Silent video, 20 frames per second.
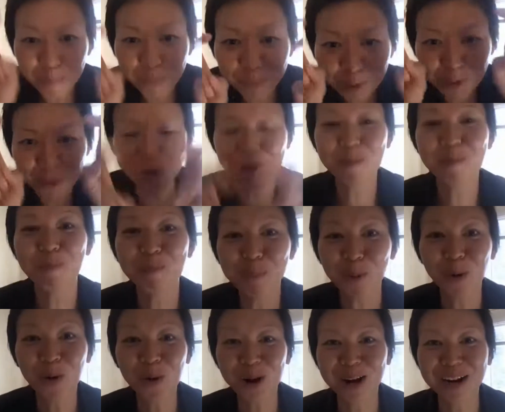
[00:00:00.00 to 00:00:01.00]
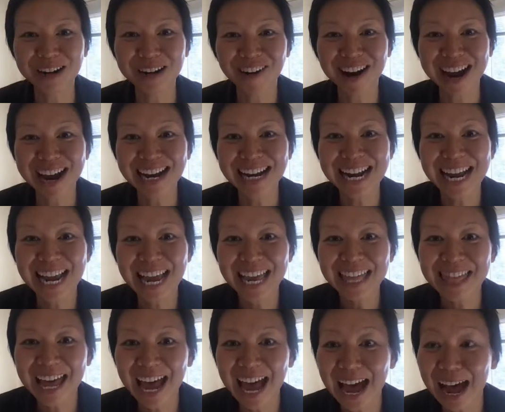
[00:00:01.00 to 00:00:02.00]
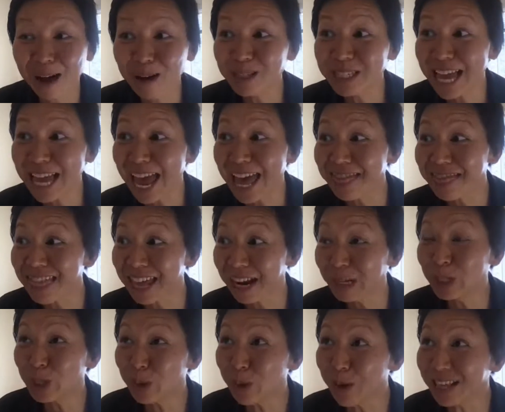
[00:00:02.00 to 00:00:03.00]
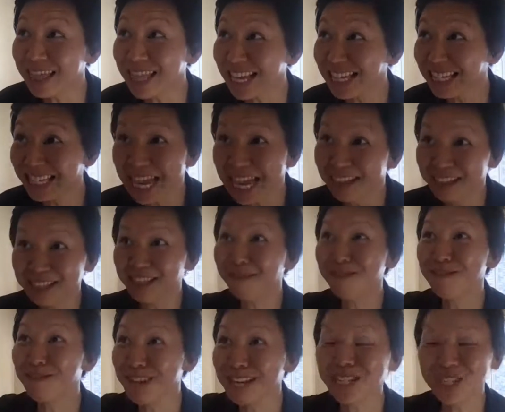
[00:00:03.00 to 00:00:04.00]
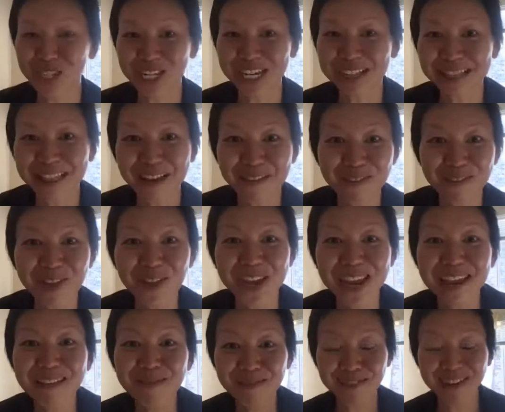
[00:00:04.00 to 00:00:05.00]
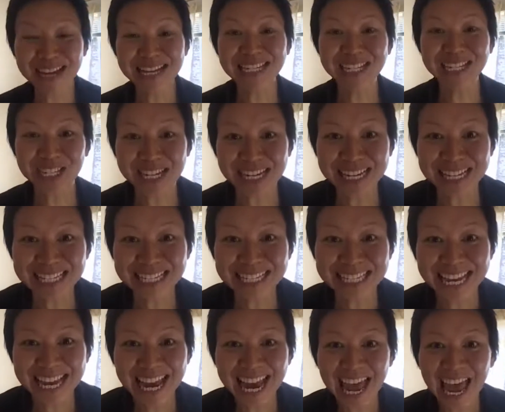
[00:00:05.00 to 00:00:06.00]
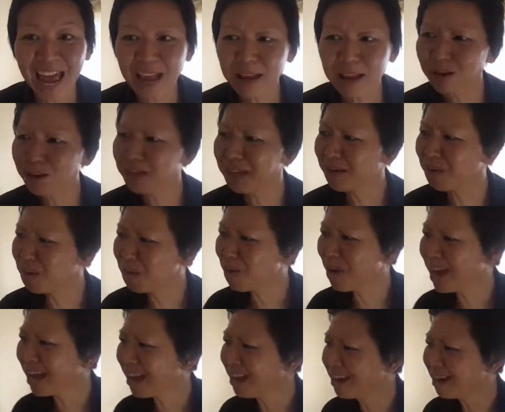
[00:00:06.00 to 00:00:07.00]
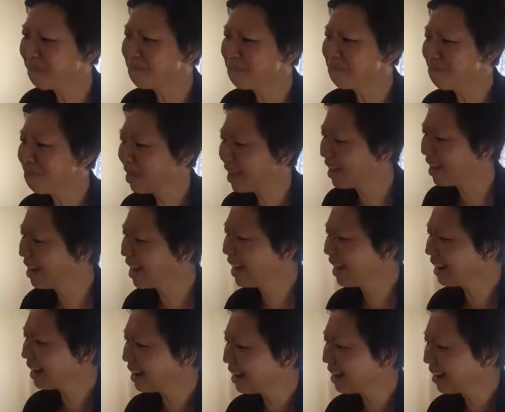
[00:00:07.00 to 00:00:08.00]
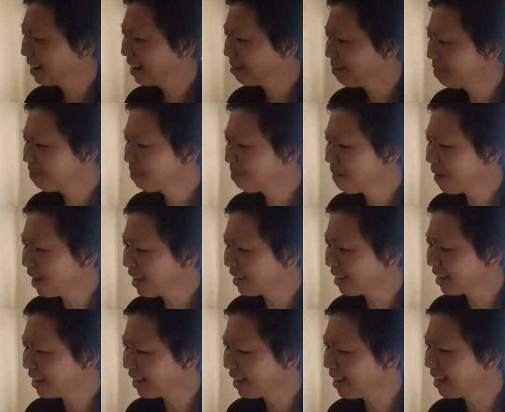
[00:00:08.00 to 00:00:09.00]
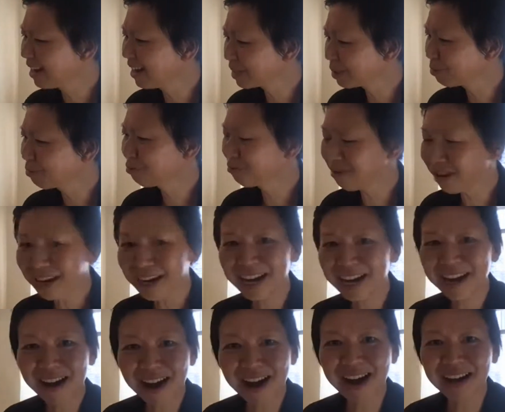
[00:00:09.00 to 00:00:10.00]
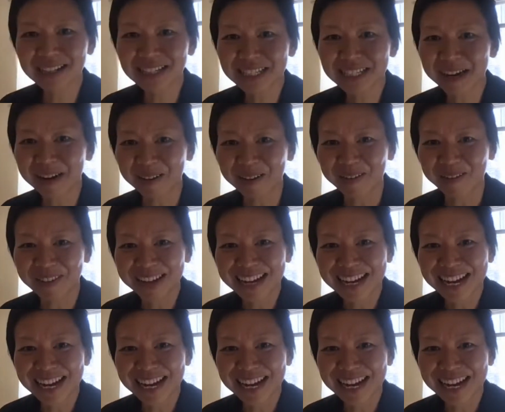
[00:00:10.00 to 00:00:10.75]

quote, bored, right, in the house, and they're doing these Da Vinci level inventions, and you're like, wait a minute, my kid is pretty awesome.